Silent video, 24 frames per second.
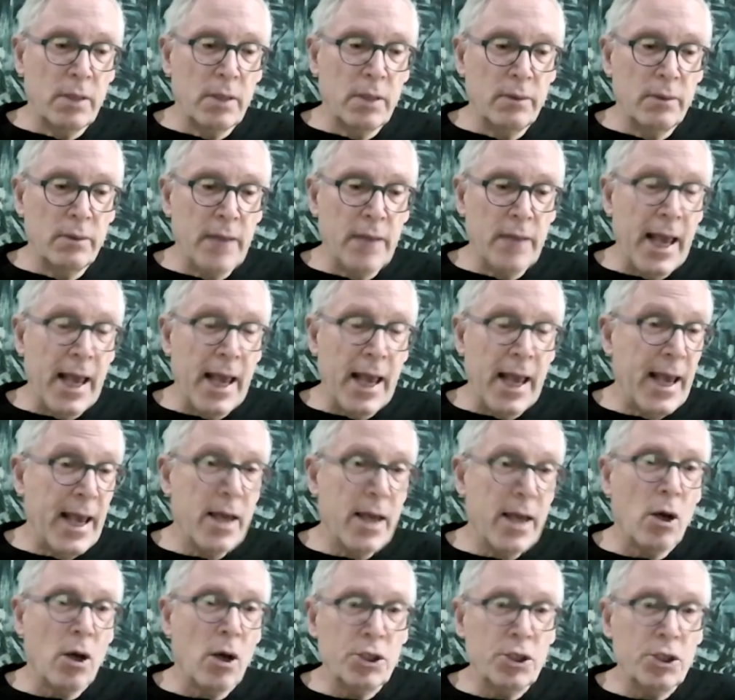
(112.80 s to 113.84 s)
air,
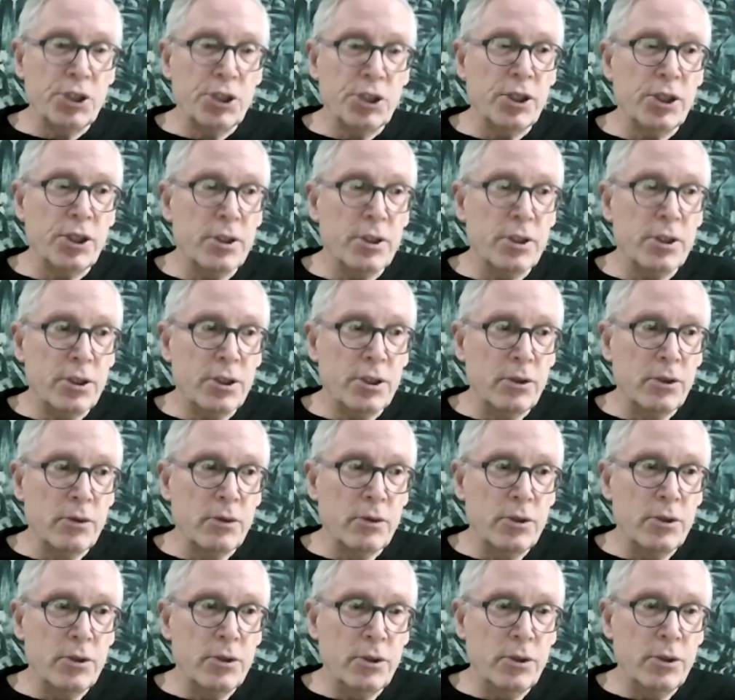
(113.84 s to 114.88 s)
oxygen to
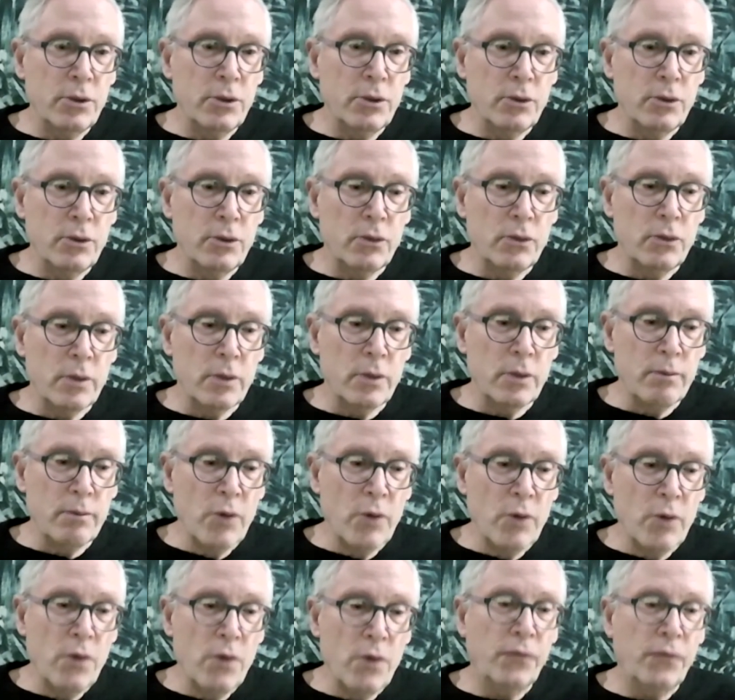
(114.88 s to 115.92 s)

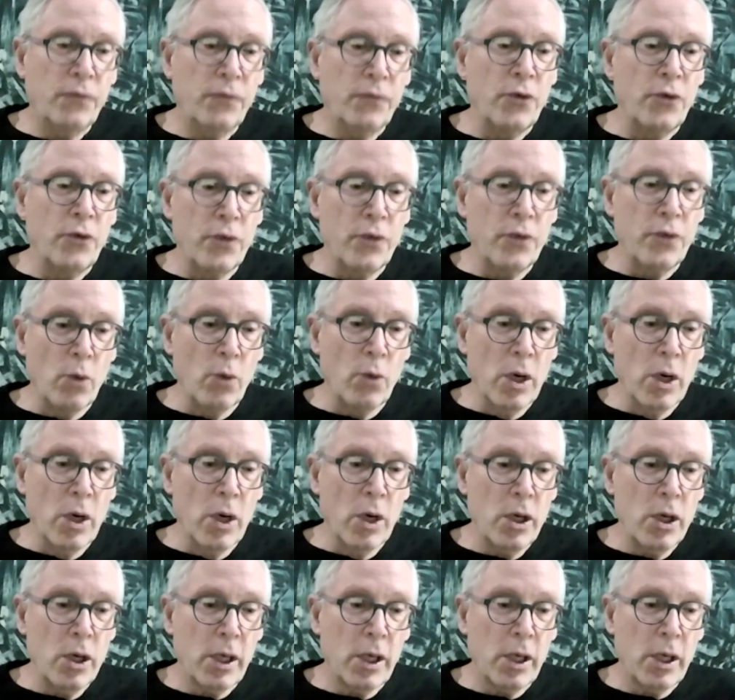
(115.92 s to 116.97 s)
move through the
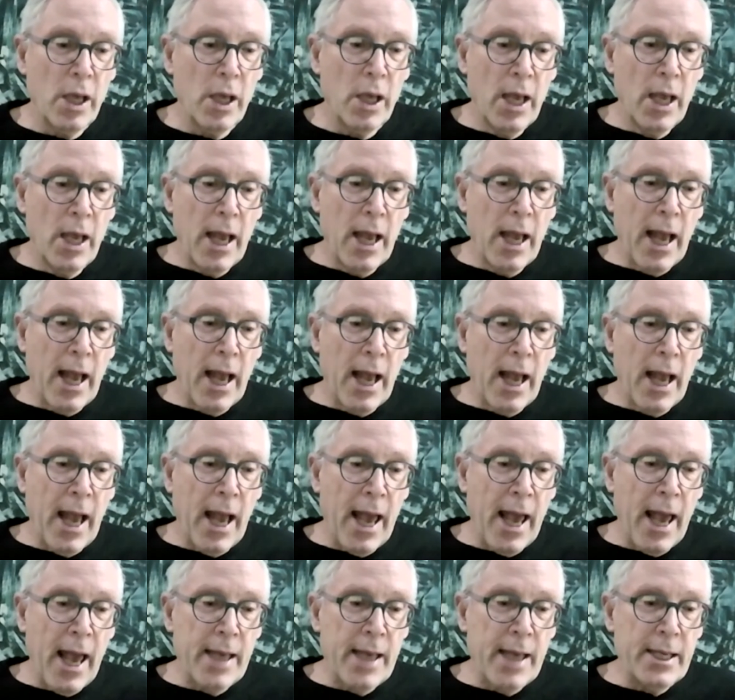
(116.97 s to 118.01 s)
work,
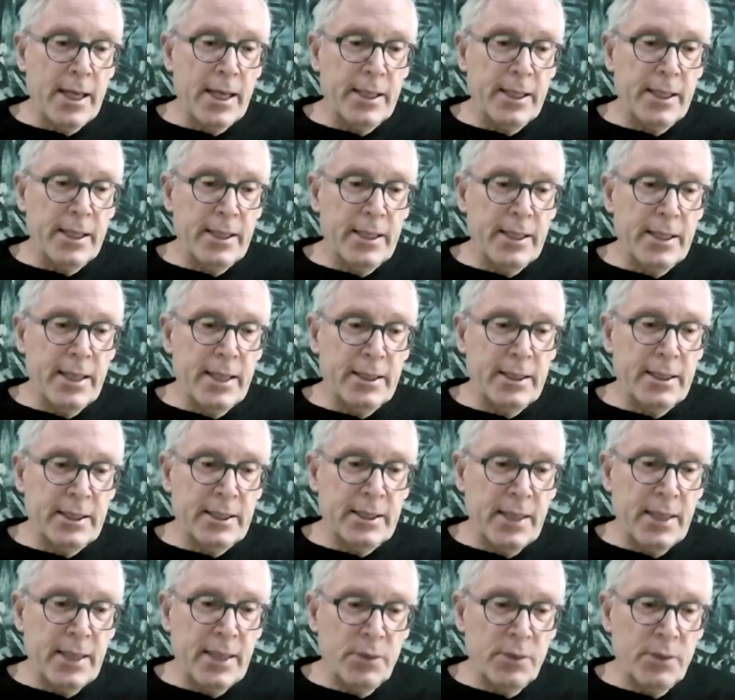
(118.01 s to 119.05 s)
and it
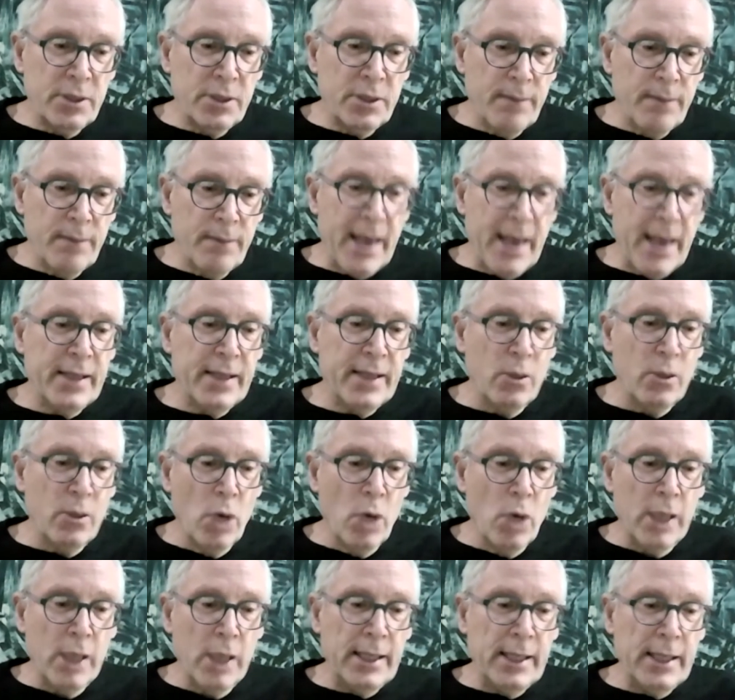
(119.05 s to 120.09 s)
seems to make the
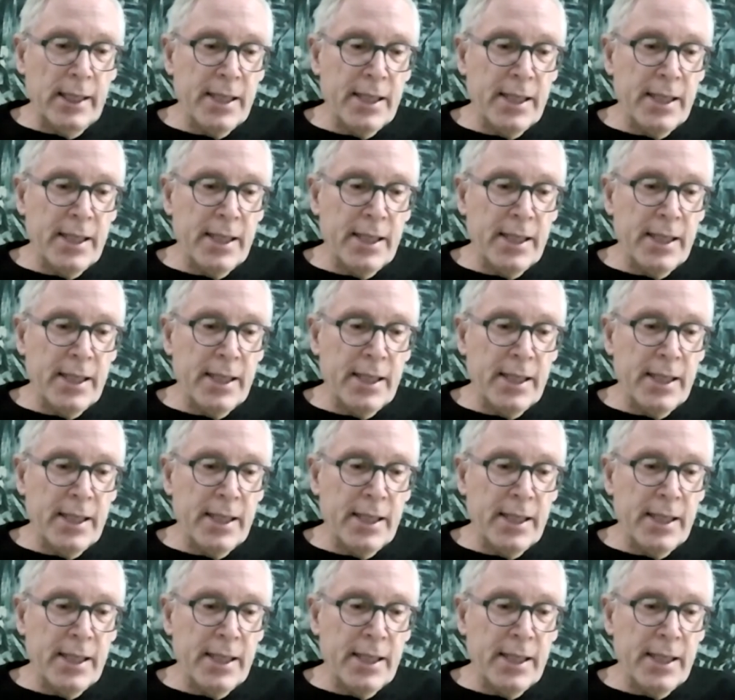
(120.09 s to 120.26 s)
work less